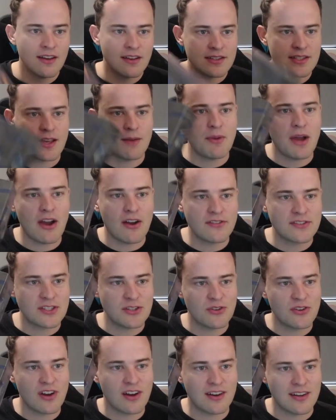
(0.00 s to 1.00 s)
Somehow I've
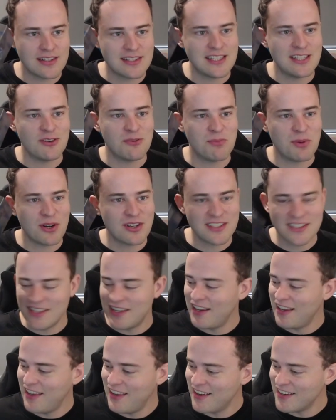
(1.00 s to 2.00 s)
still got a sealed box
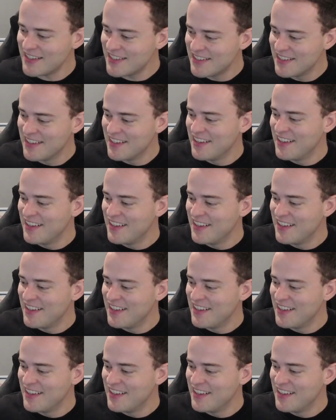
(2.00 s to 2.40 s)
sitting here.